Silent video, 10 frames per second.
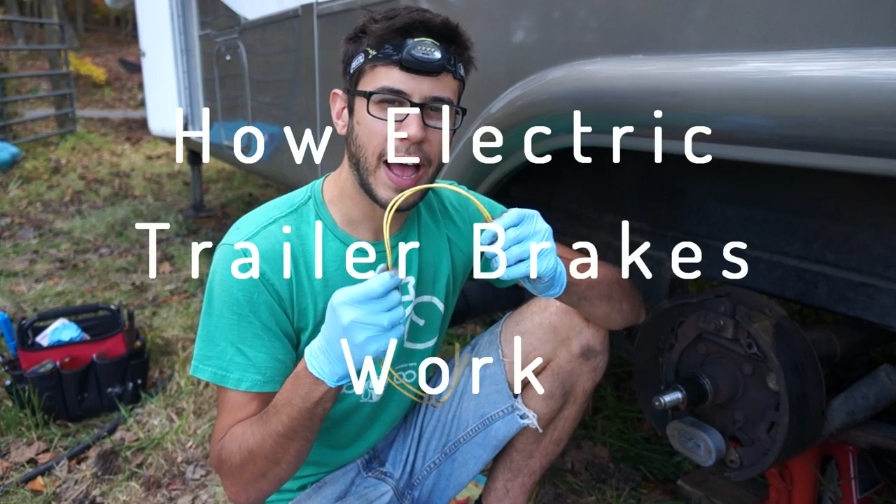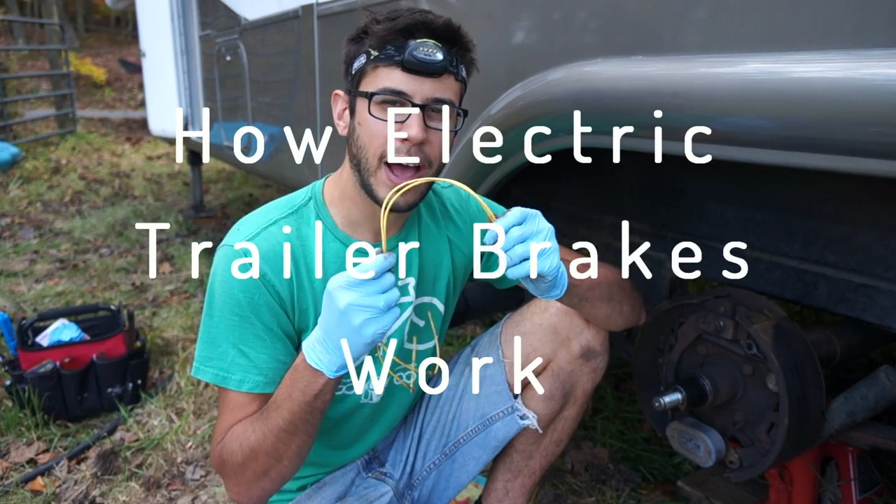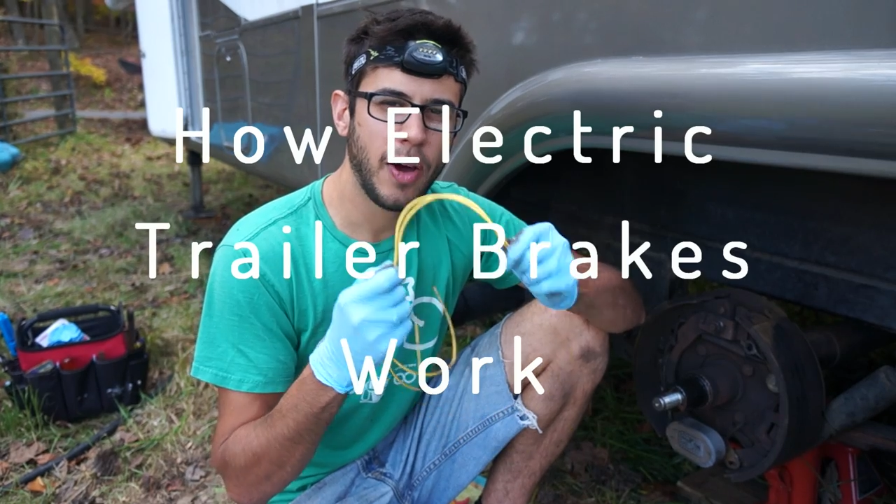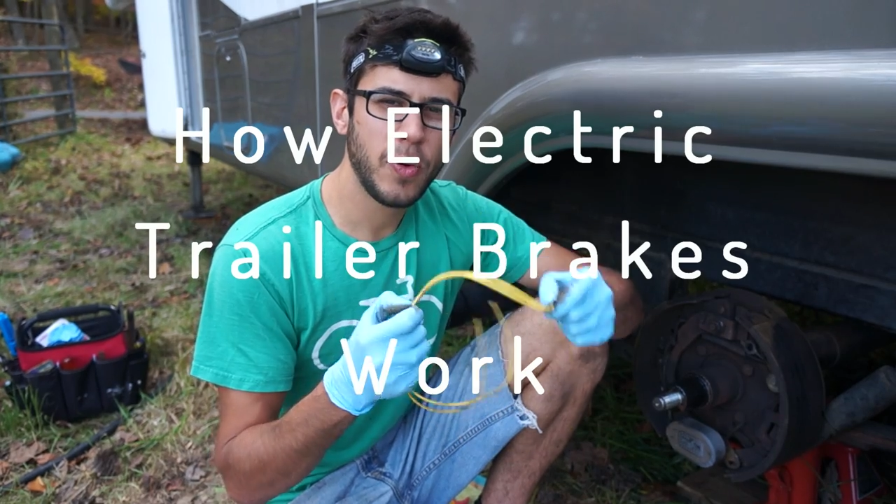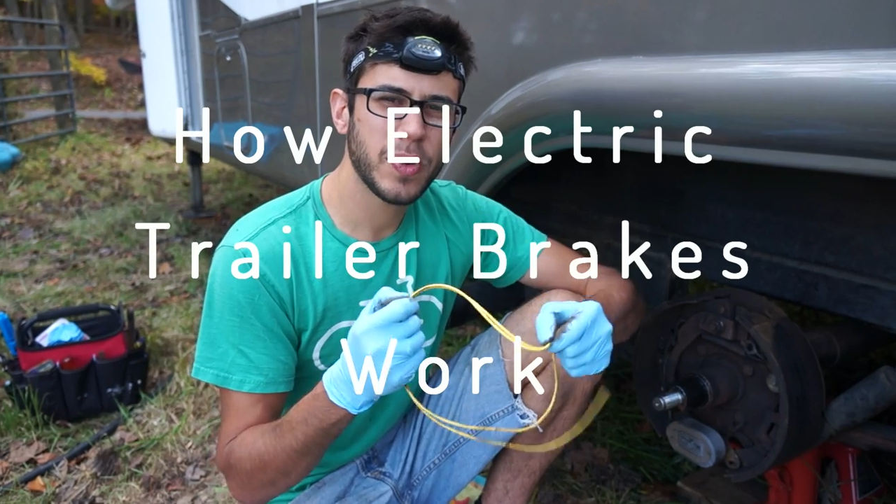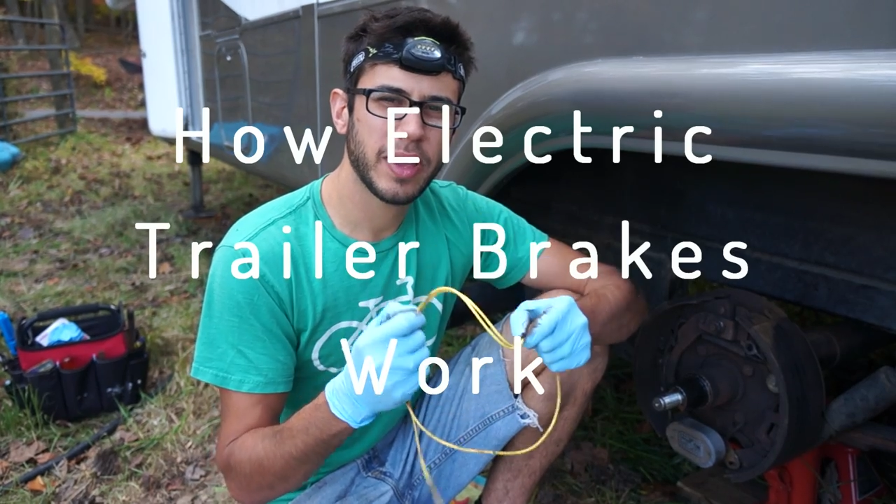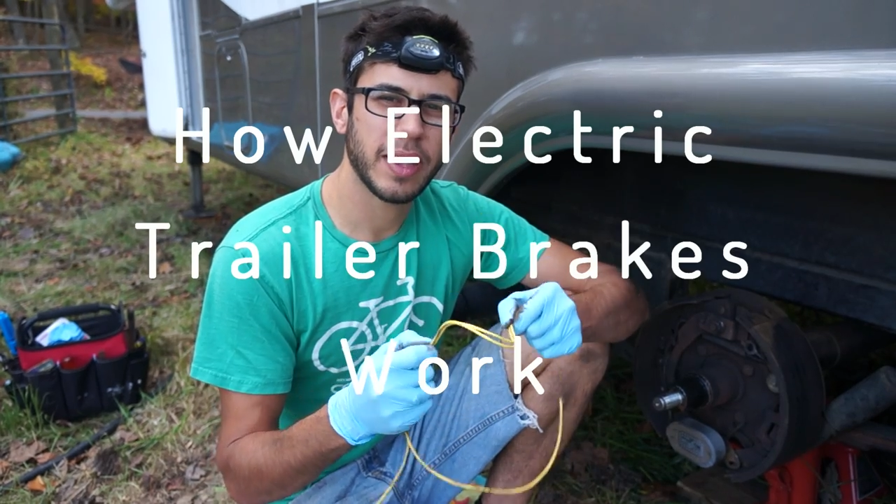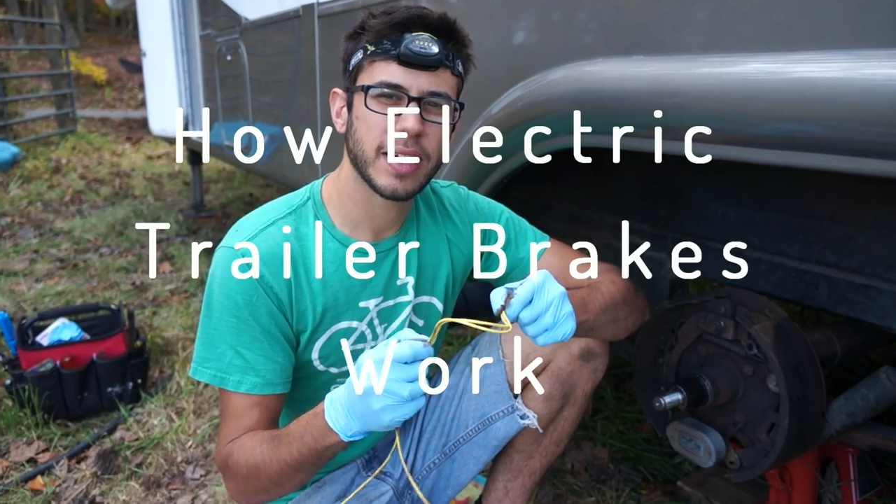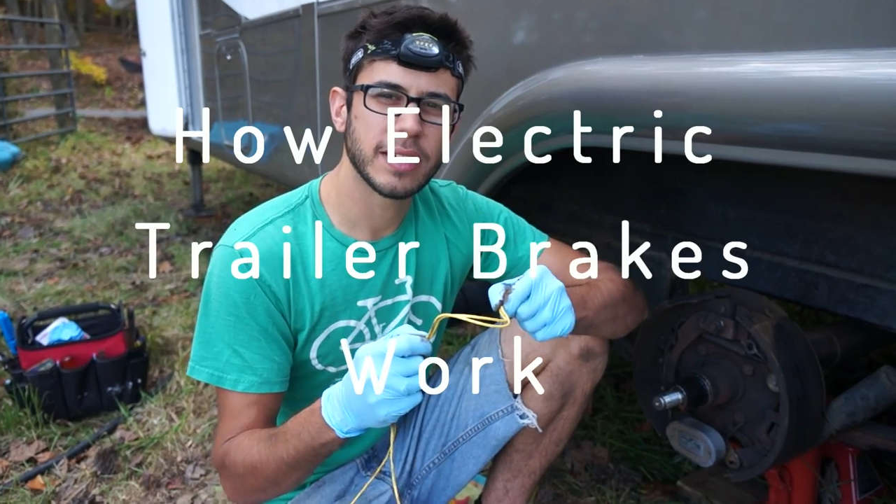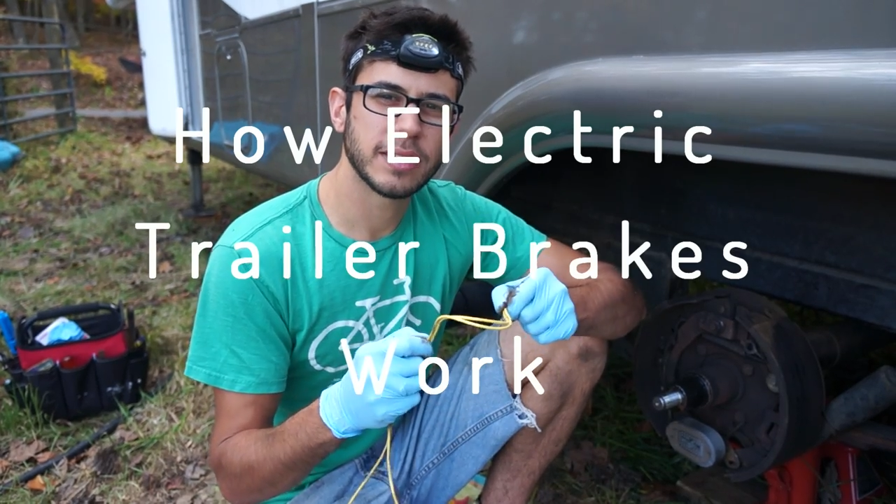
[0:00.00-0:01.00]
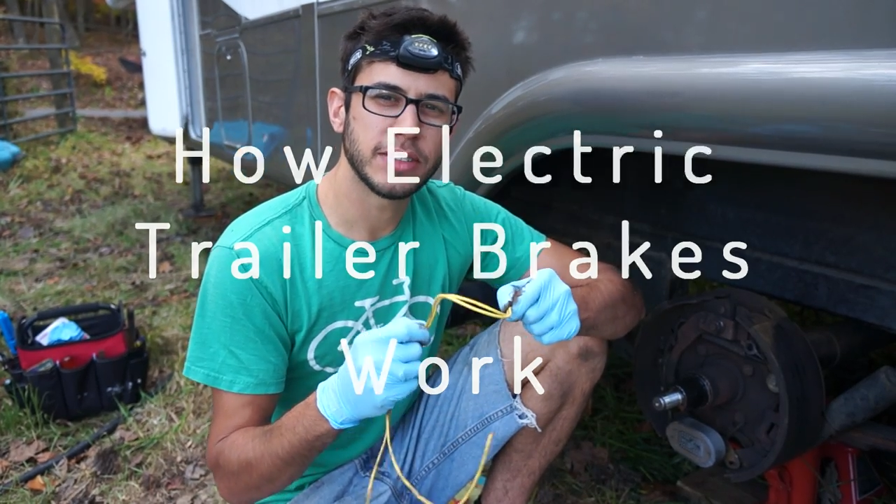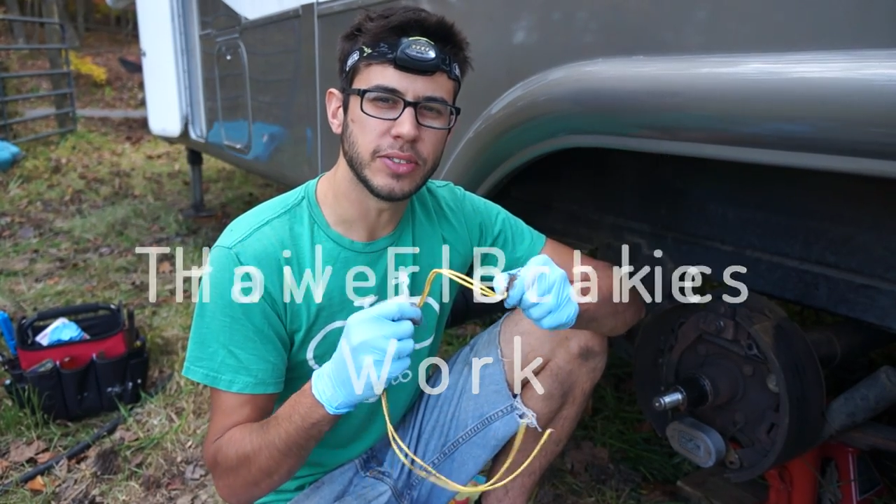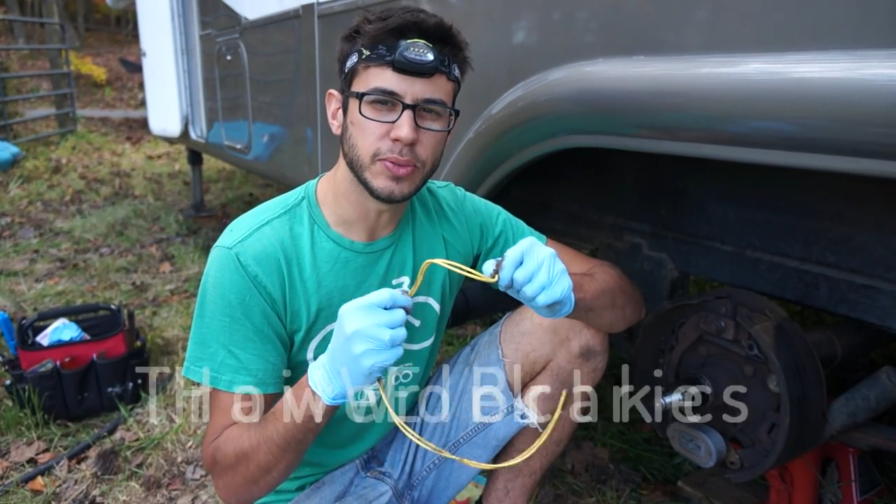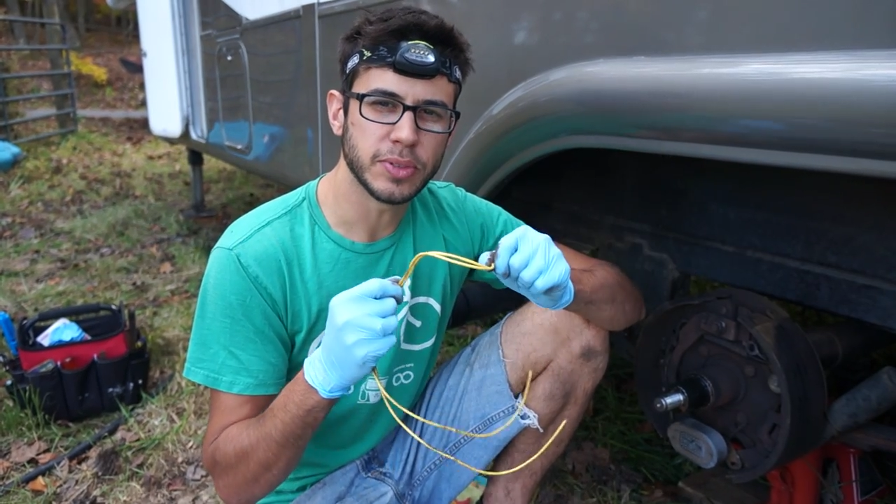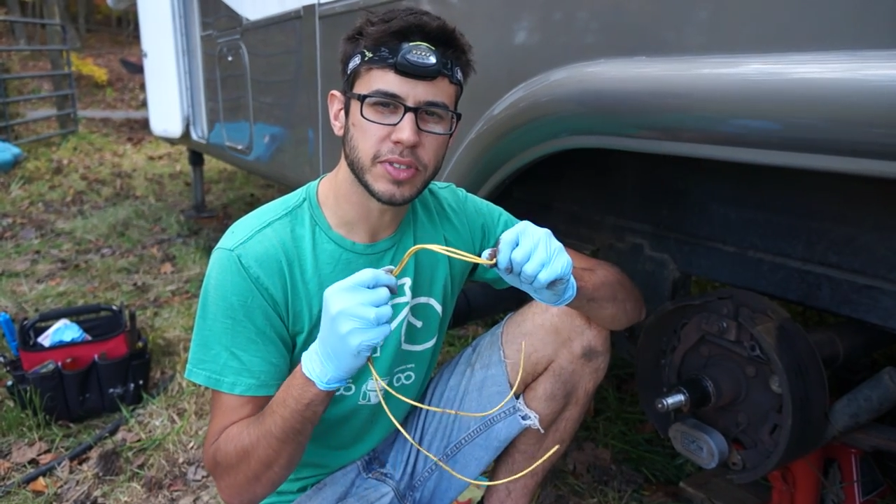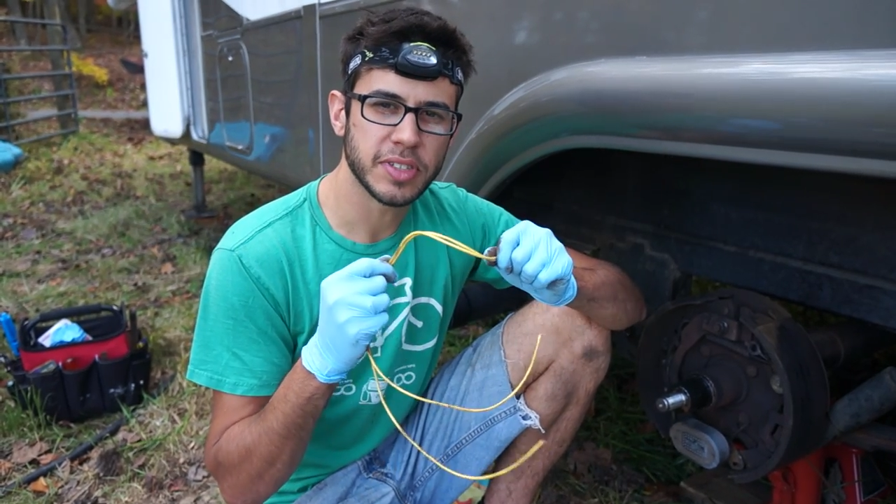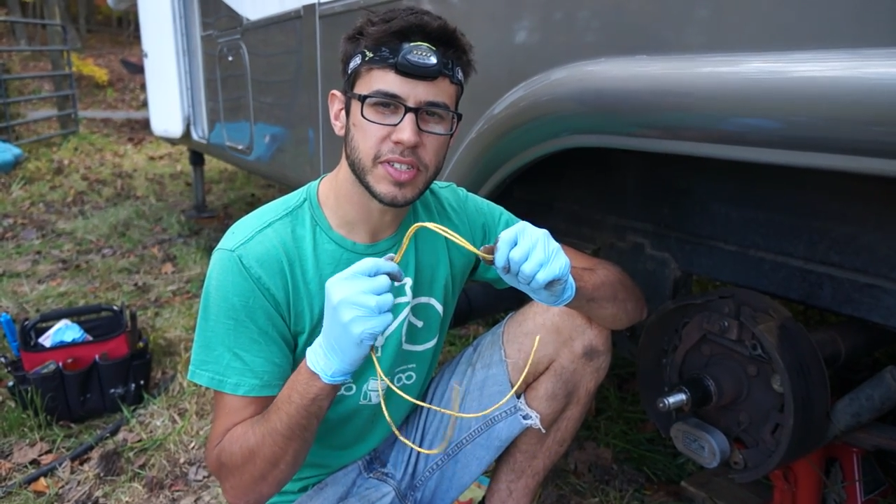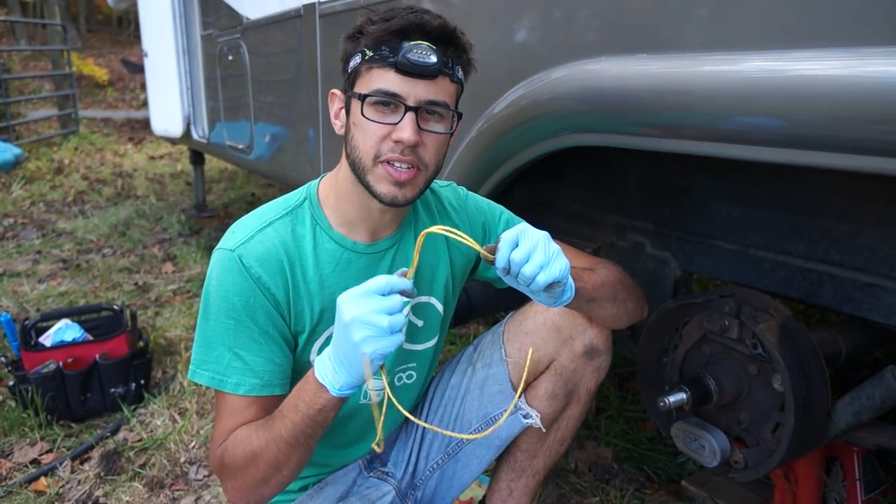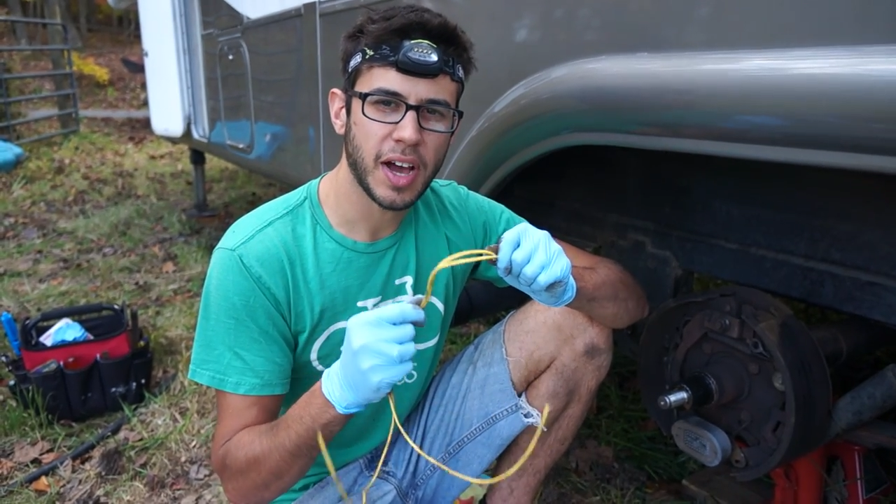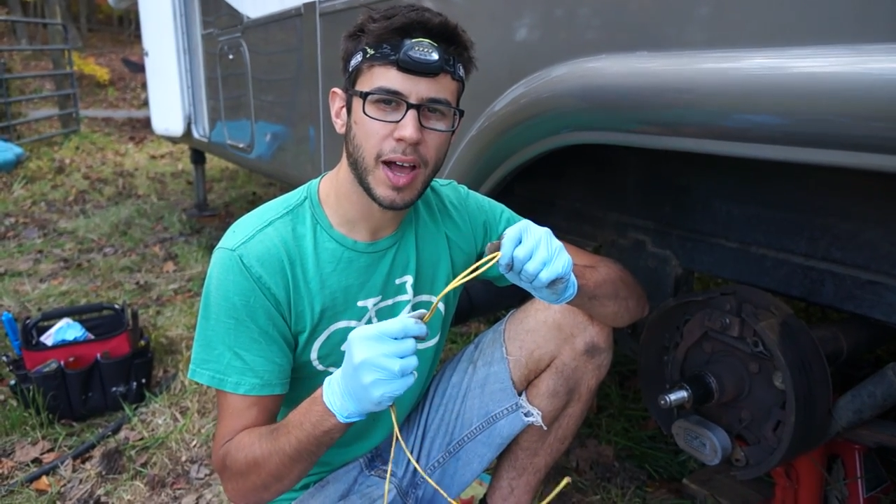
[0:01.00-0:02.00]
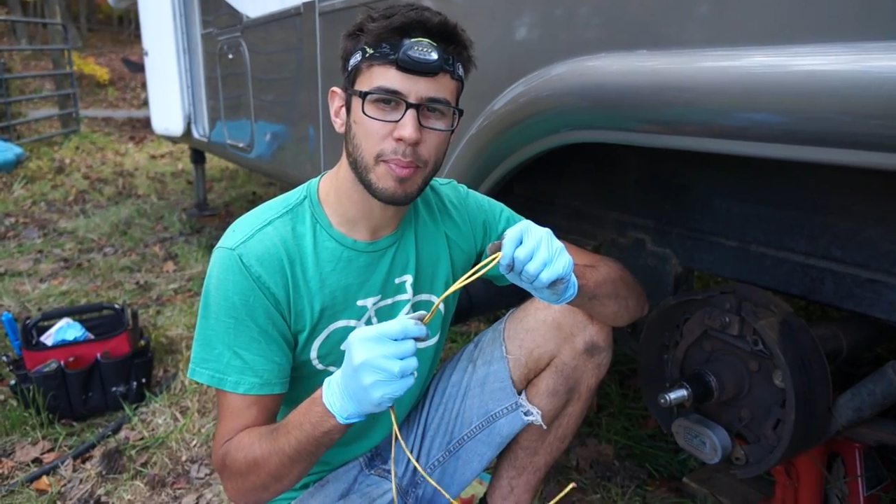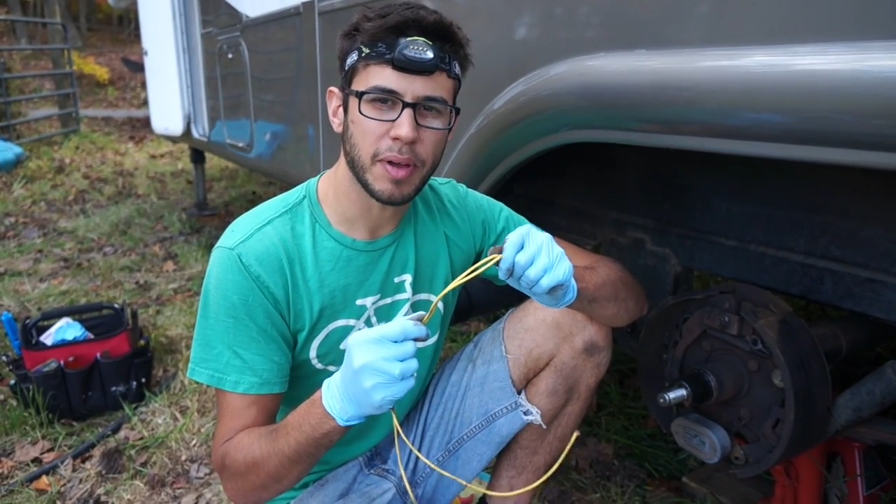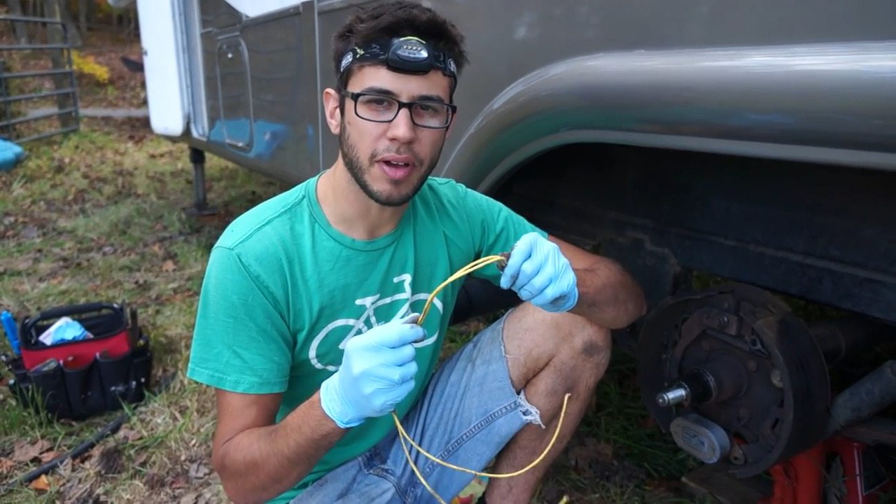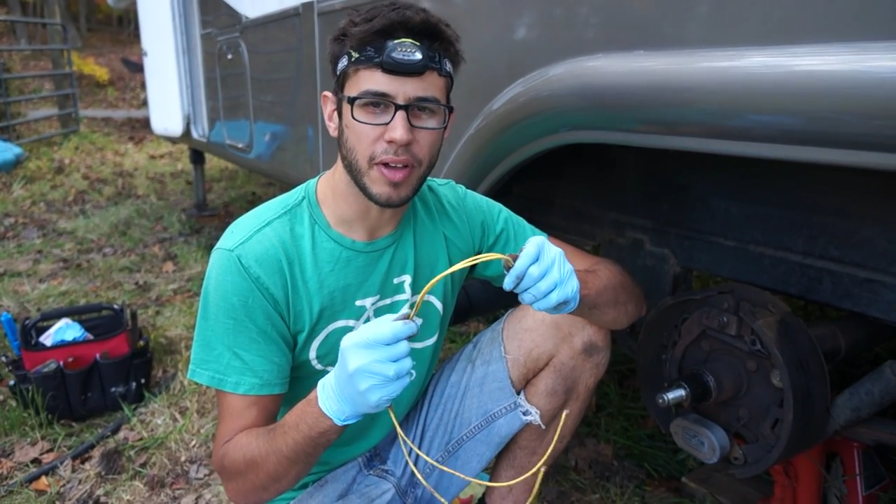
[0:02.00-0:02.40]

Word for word: How can you stop an